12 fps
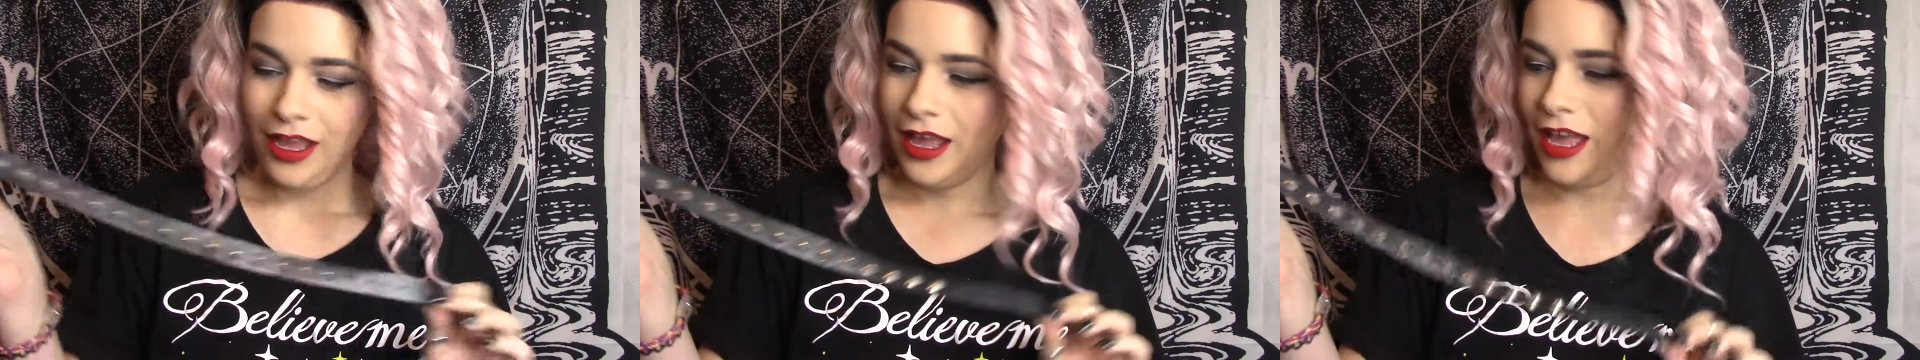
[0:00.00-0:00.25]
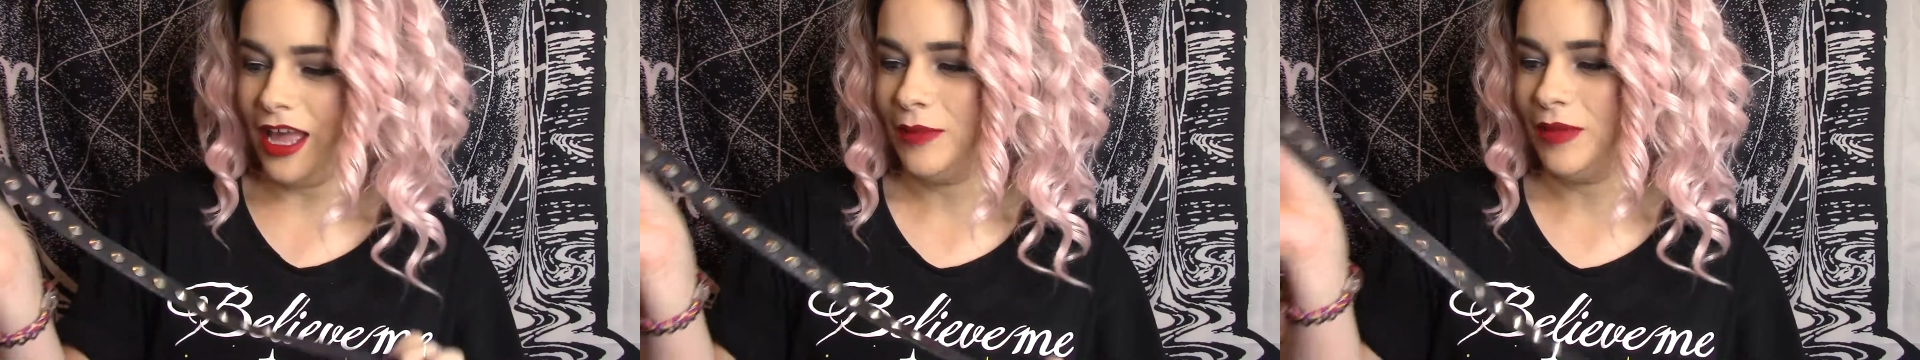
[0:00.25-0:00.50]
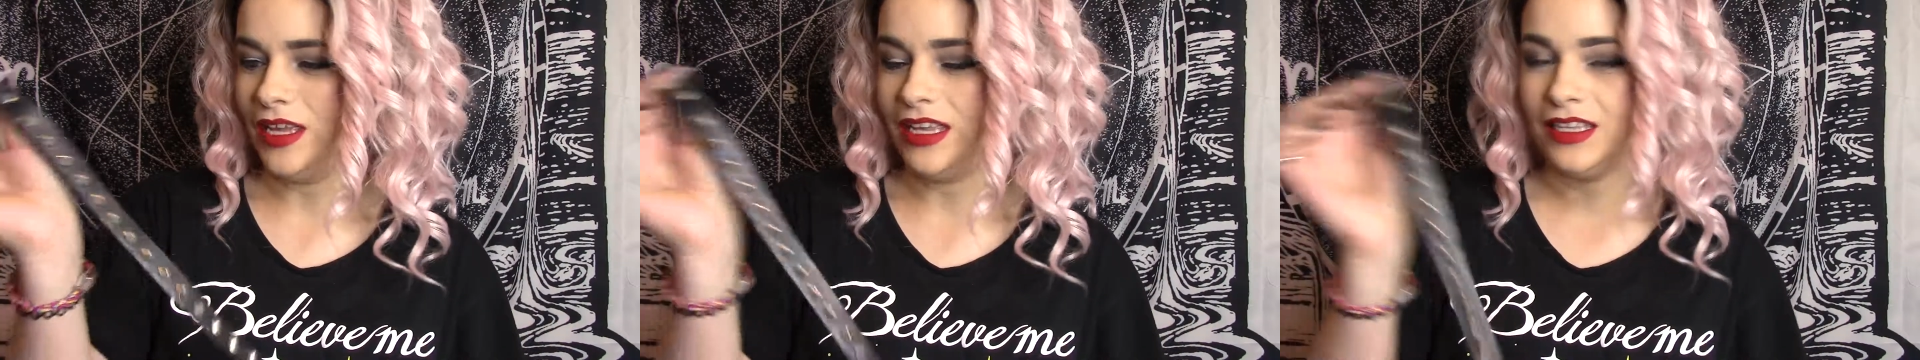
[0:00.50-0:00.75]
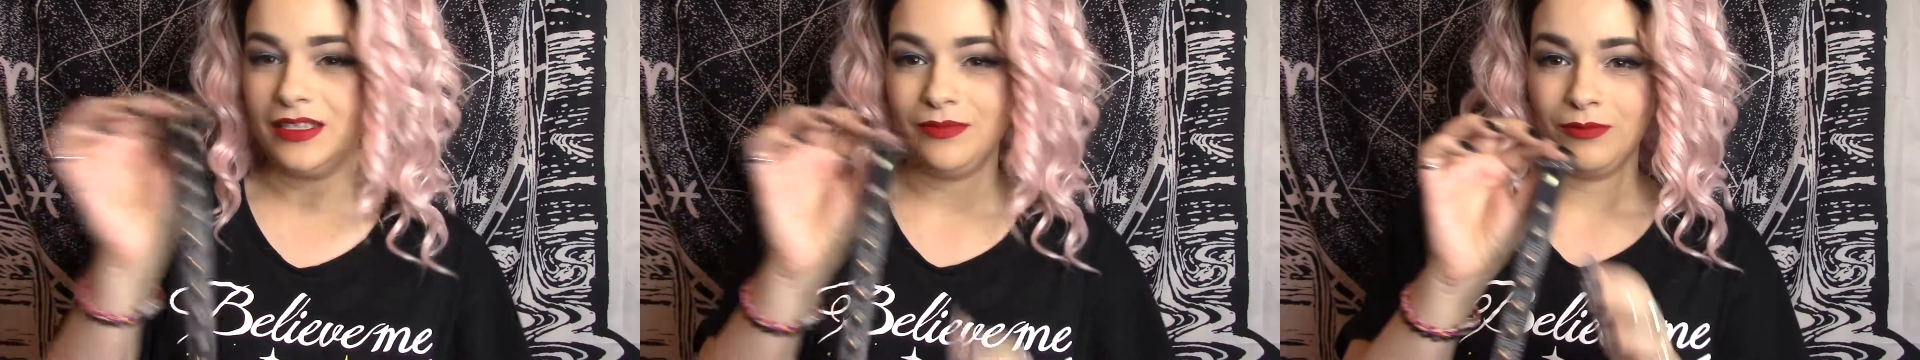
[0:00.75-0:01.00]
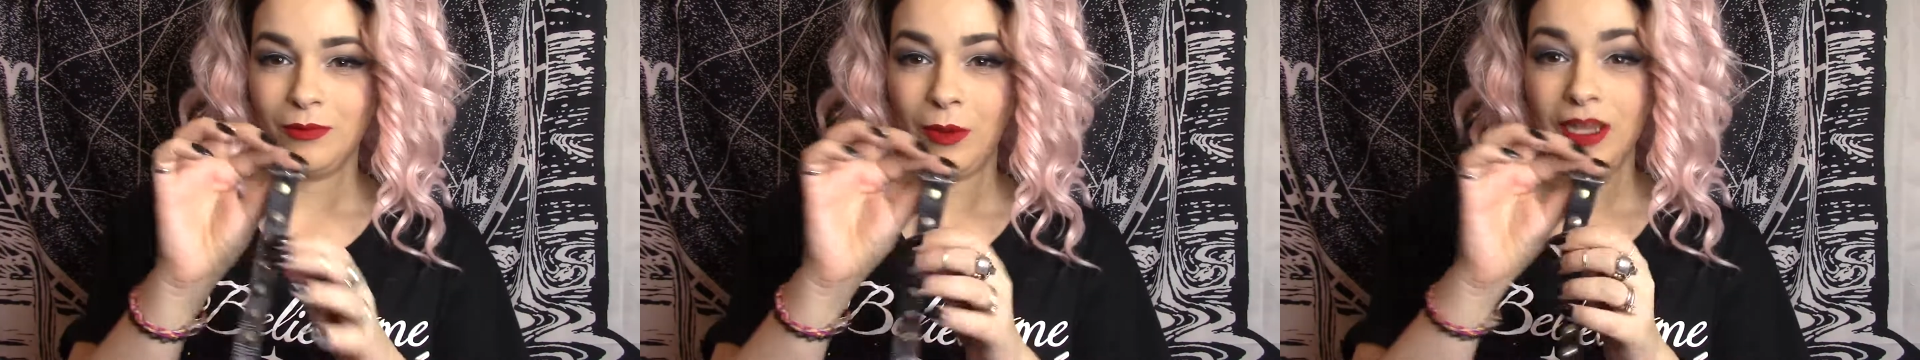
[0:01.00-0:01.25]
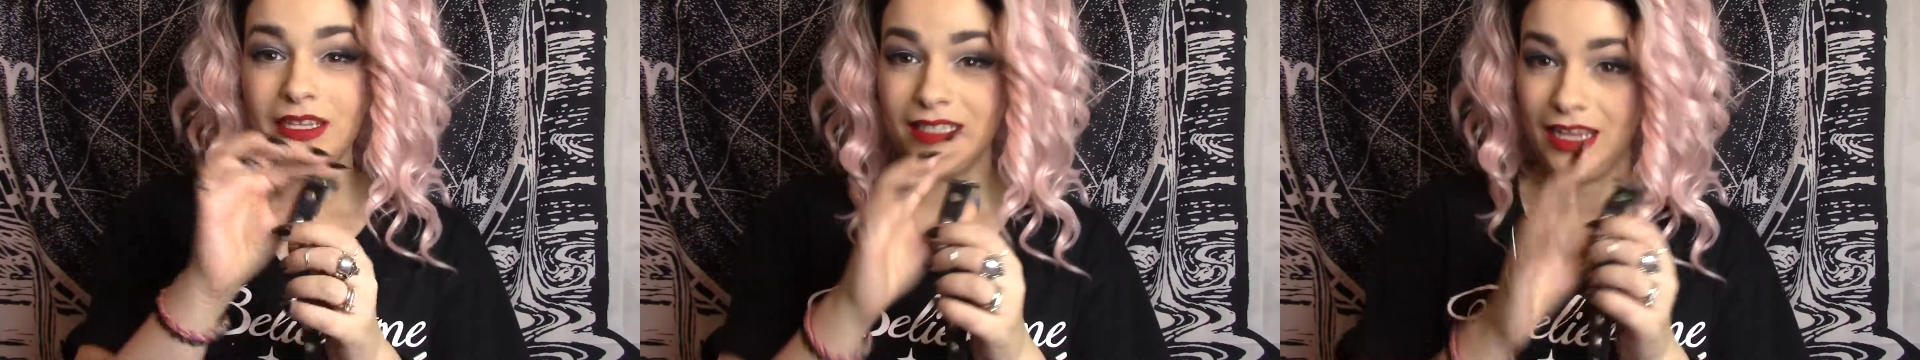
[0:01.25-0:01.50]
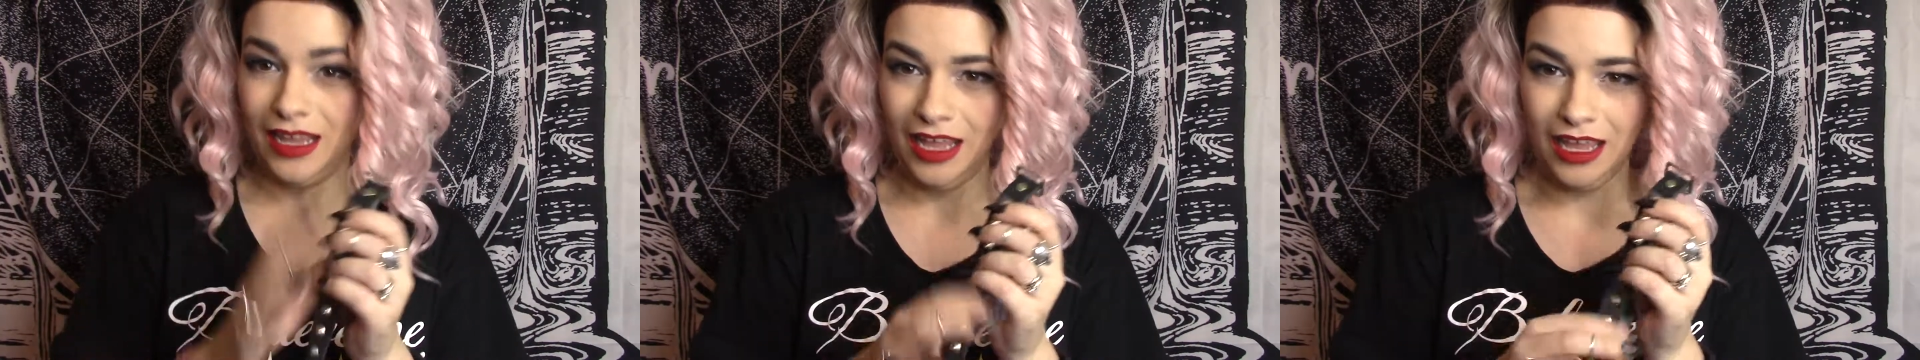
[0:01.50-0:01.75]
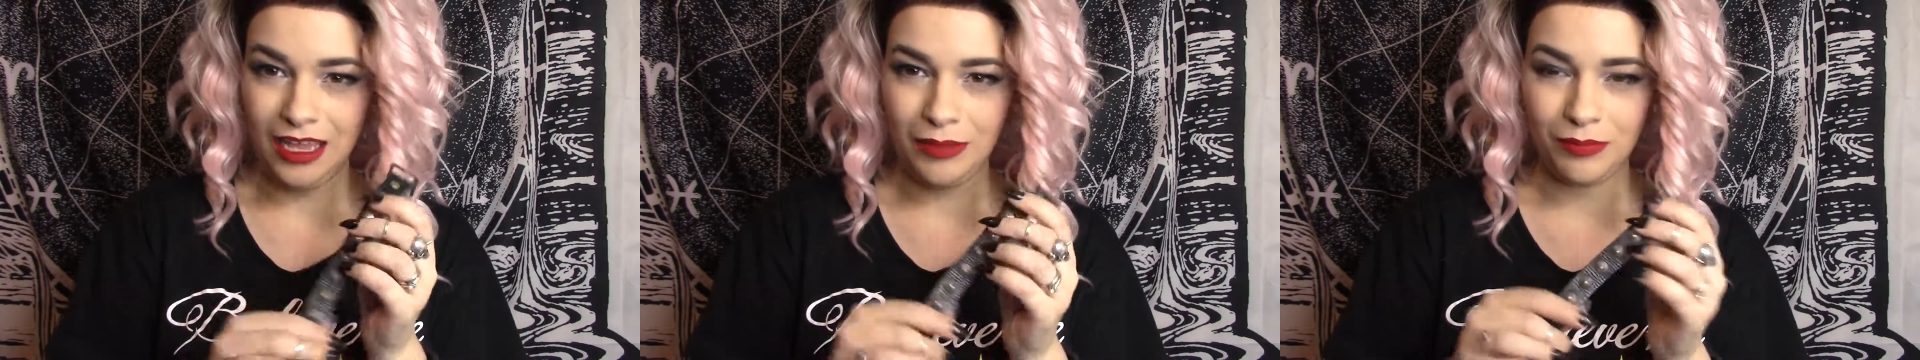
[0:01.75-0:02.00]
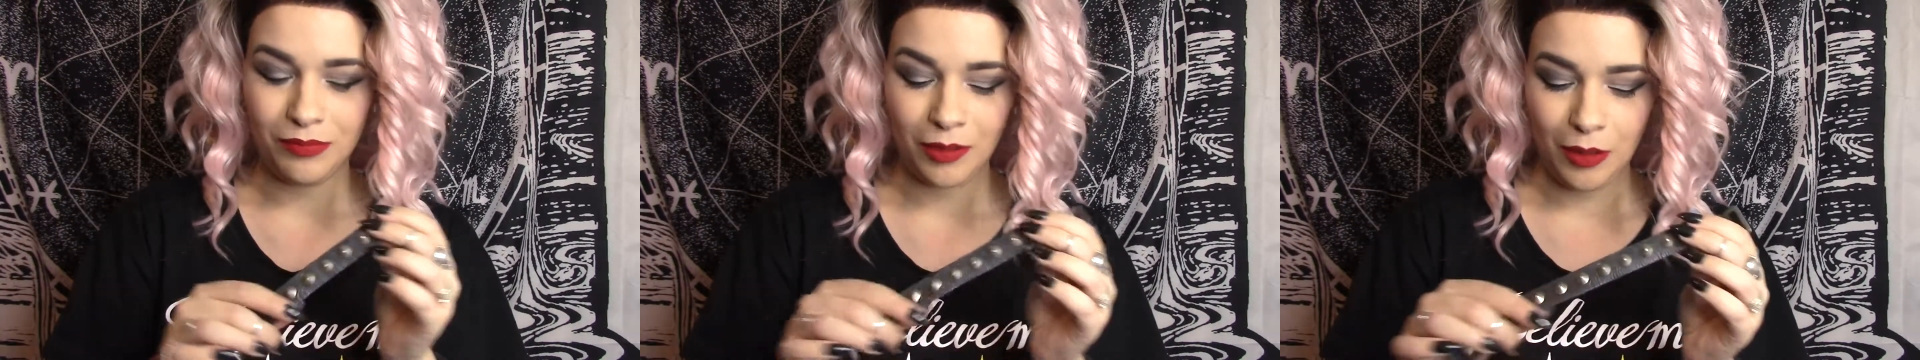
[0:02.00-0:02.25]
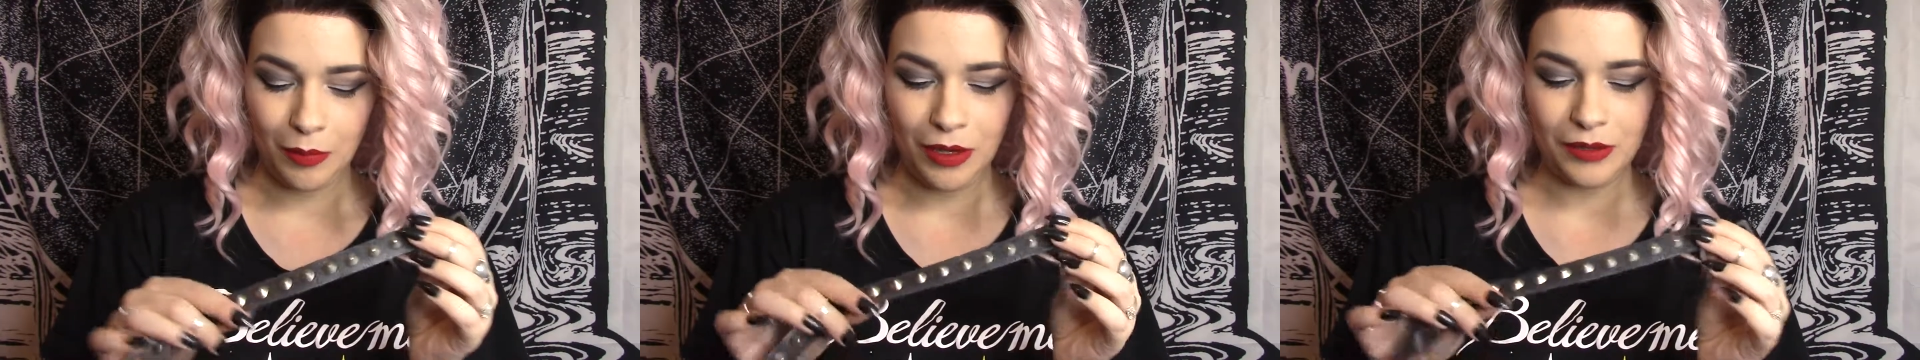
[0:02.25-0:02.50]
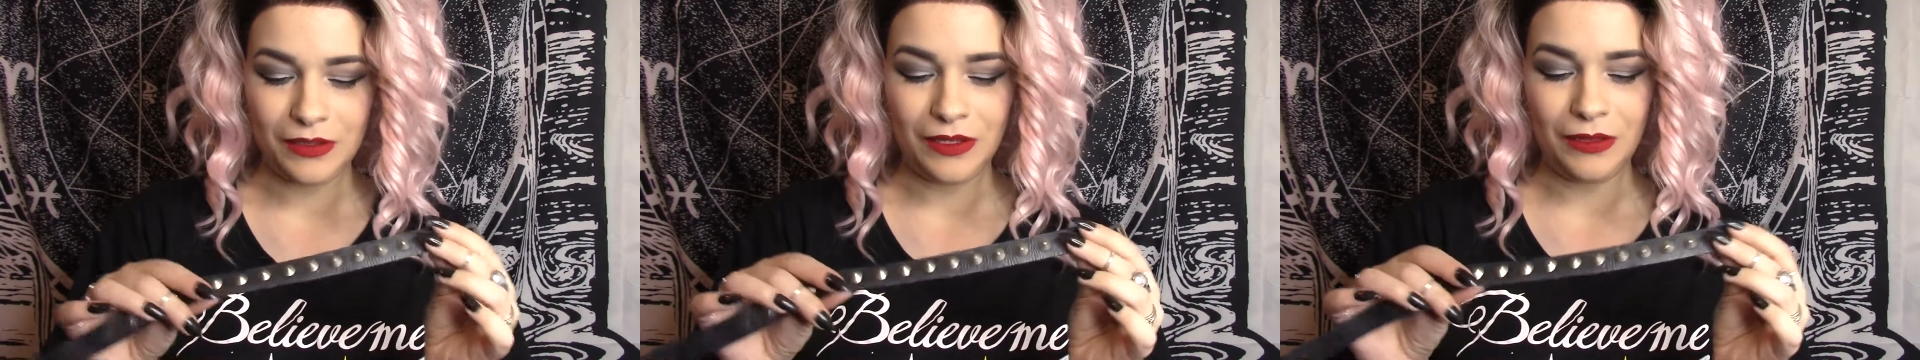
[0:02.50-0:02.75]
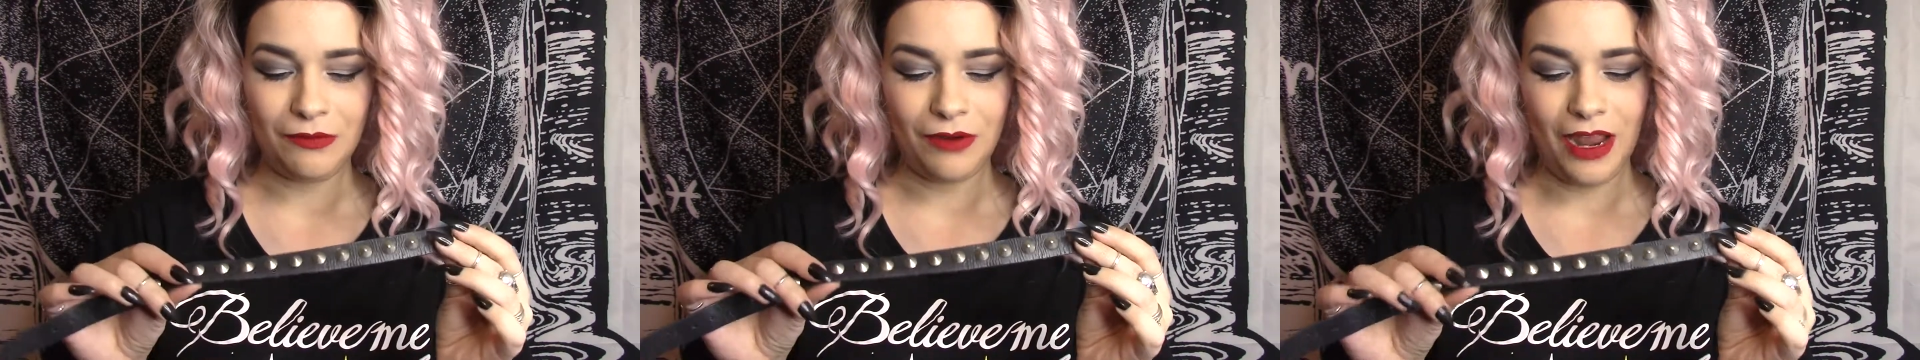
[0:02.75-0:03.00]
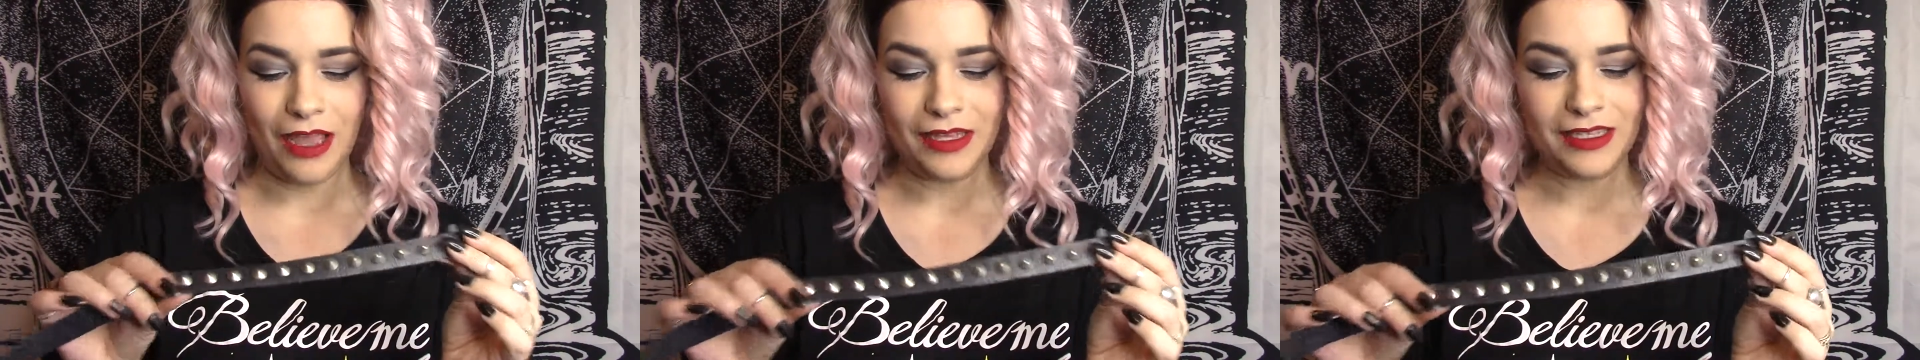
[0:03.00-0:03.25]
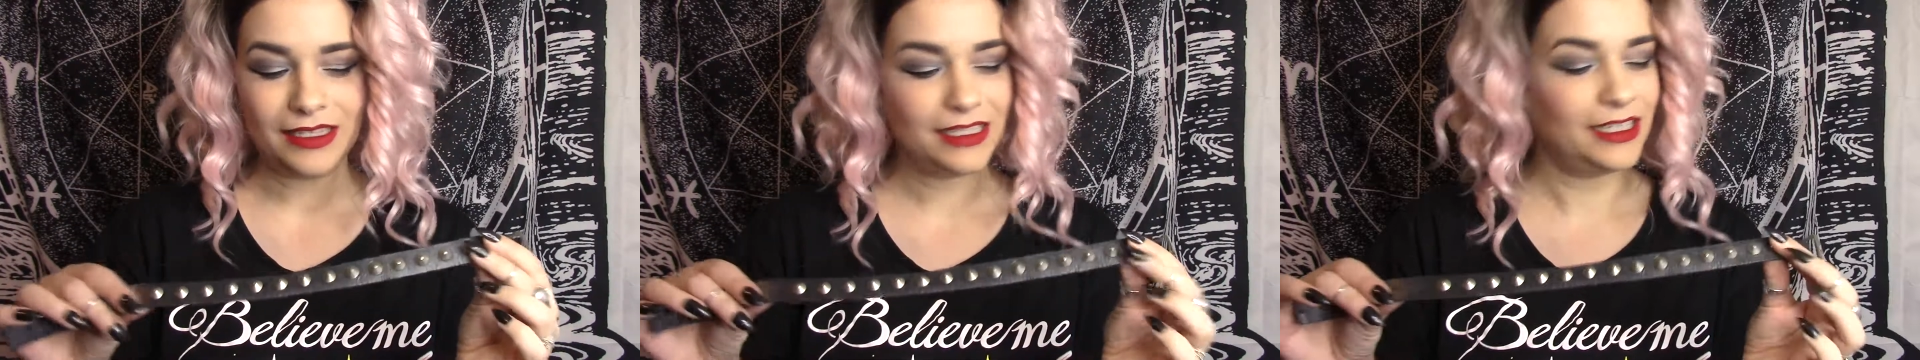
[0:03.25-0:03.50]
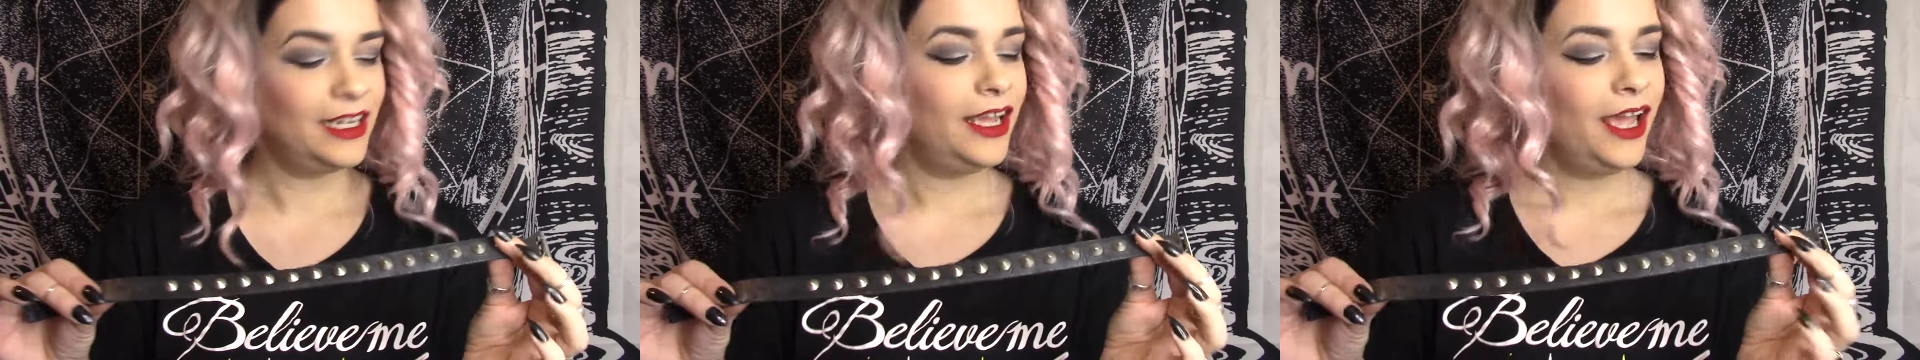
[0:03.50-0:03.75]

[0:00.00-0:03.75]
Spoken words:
It's quite tame compared to the rest.